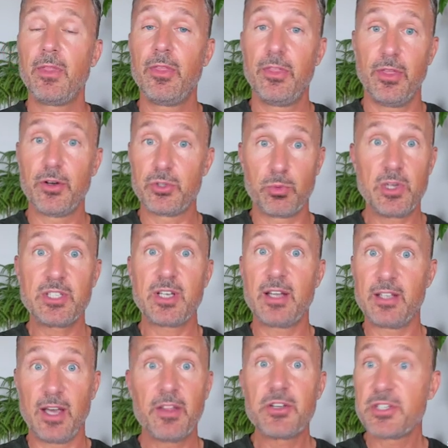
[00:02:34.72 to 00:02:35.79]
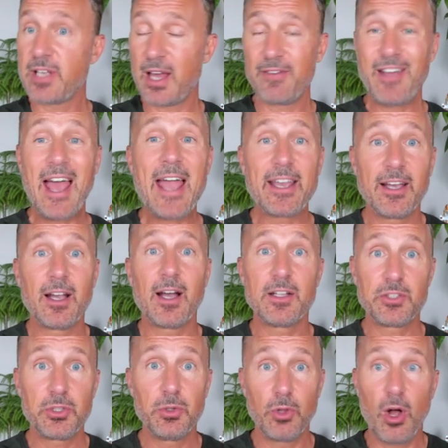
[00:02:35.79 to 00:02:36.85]
There's risk on the other side of hanging
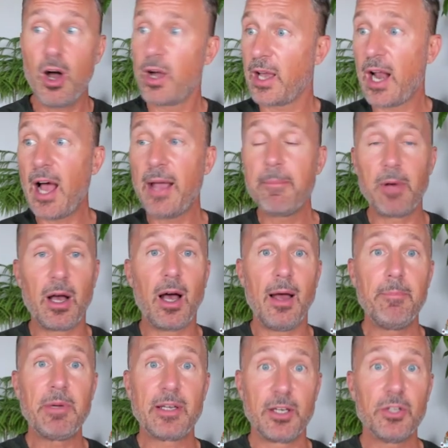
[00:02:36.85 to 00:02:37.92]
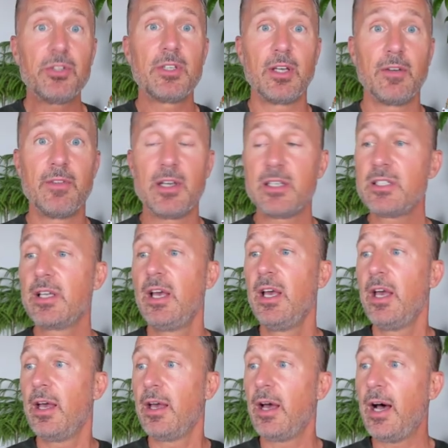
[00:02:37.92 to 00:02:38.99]
on too long, and I'm guilty of this.
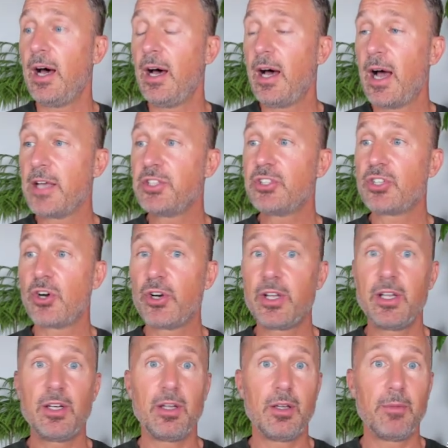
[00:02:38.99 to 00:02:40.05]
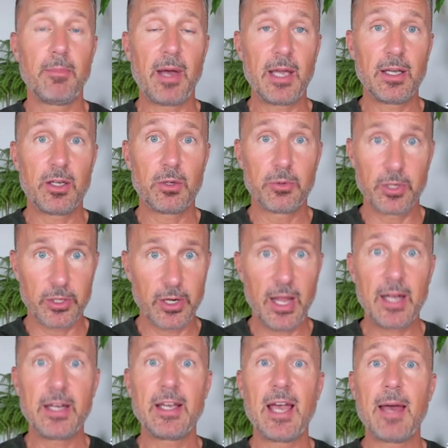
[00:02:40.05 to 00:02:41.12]
I started my career
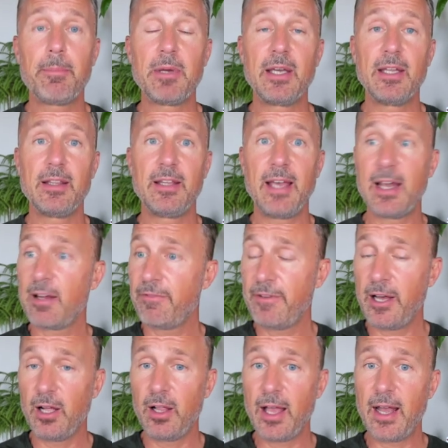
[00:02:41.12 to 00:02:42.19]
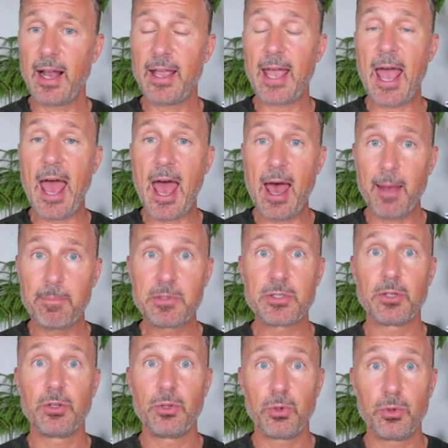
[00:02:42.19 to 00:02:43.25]
handicapping in the NFL, and I
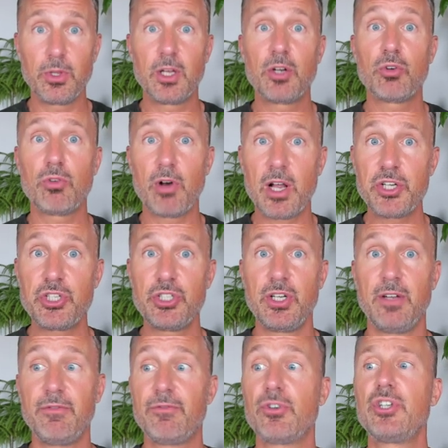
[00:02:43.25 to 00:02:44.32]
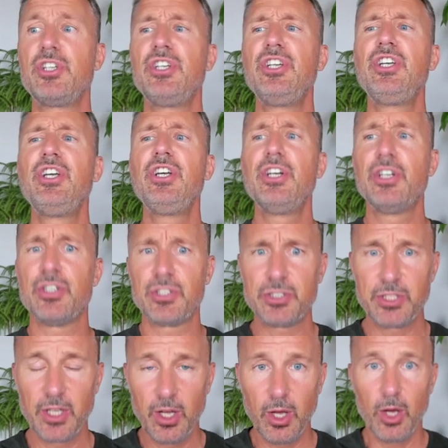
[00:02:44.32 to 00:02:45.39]
absolutely crushed it for
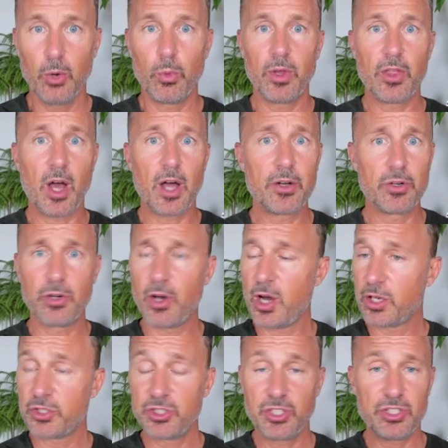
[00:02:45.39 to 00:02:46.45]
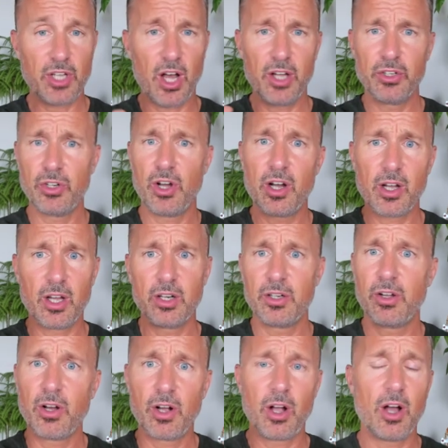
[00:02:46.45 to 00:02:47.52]
years with underdogs. Just underdog,
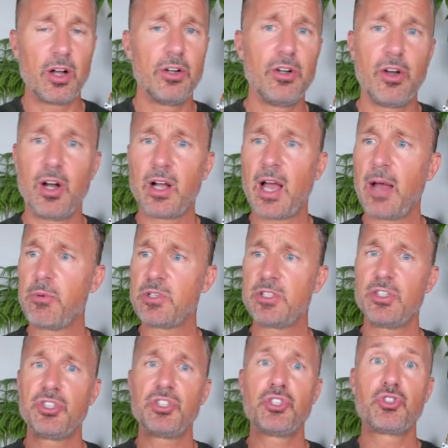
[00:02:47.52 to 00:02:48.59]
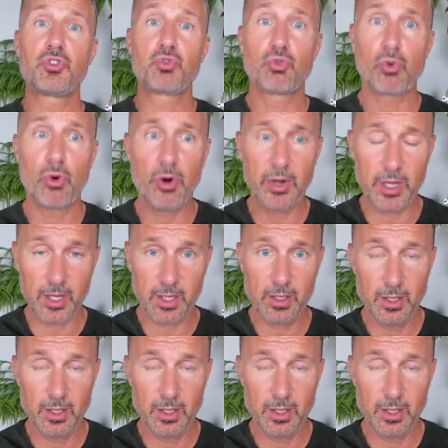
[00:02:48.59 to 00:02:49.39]
underdog, underdog. I was destroying